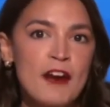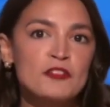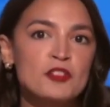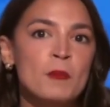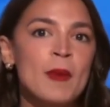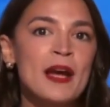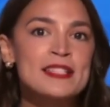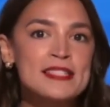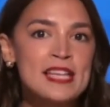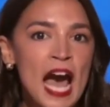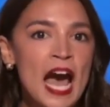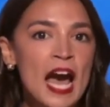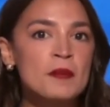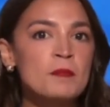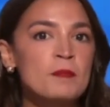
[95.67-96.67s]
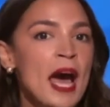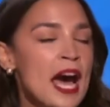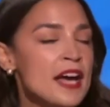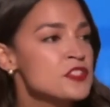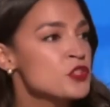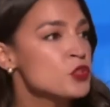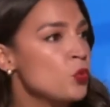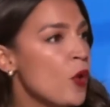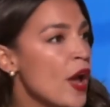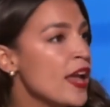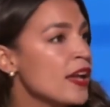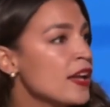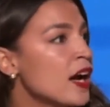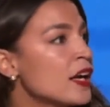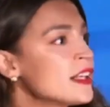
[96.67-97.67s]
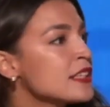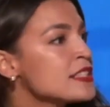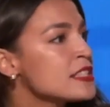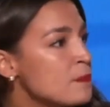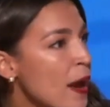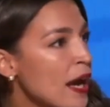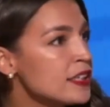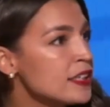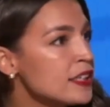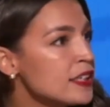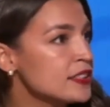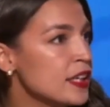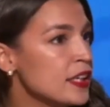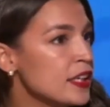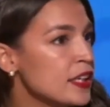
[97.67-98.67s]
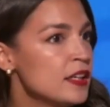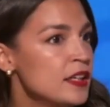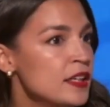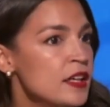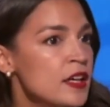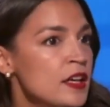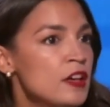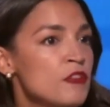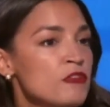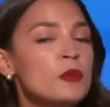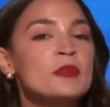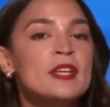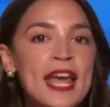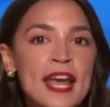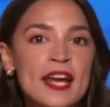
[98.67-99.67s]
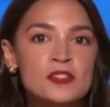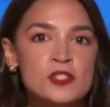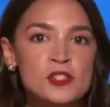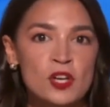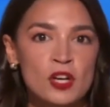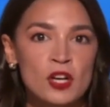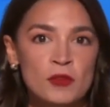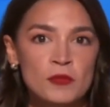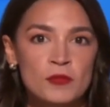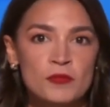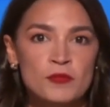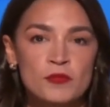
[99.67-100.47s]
after my dad passed away unexpectedly from cancer.